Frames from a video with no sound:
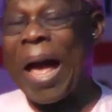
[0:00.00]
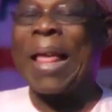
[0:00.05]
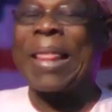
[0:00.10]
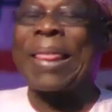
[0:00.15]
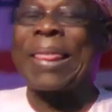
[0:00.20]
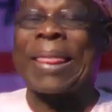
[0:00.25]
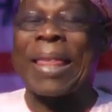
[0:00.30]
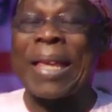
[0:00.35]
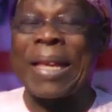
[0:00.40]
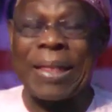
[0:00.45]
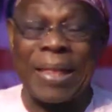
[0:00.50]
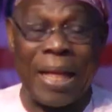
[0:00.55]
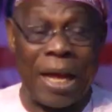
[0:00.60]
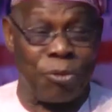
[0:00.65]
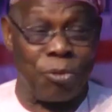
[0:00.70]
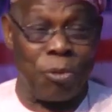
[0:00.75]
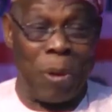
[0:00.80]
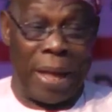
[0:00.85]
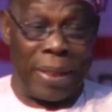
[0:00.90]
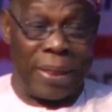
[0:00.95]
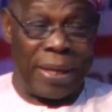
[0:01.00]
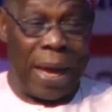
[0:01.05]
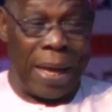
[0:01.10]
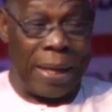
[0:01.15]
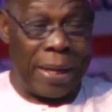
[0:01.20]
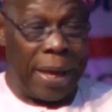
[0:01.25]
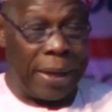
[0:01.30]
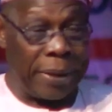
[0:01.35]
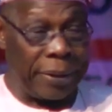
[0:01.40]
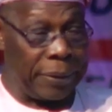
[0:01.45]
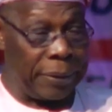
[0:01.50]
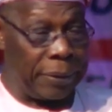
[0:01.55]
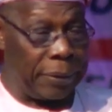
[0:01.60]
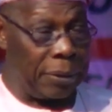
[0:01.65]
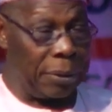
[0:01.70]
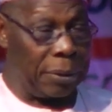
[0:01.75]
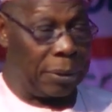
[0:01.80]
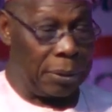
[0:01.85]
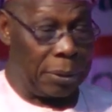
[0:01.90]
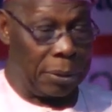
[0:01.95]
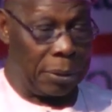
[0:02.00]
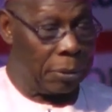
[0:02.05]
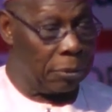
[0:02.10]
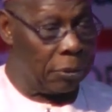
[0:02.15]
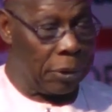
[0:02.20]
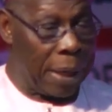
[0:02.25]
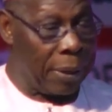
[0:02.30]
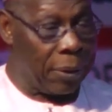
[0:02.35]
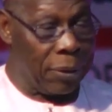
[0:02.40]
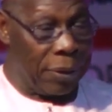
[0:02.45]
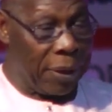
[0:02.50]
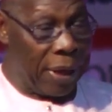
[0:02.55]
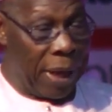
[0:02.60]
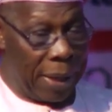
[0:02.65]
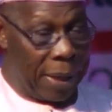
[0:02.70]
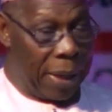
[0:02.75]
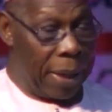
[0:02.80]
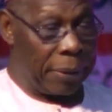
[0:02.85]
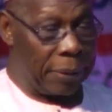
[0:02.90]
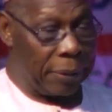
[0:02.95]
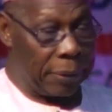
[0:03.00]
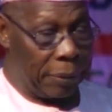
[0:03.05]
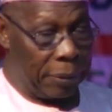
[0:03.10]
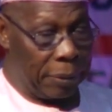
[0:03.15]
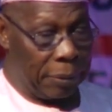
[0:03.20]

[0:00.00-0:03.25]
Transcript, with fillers: and think that we are there yet. We are not there yet.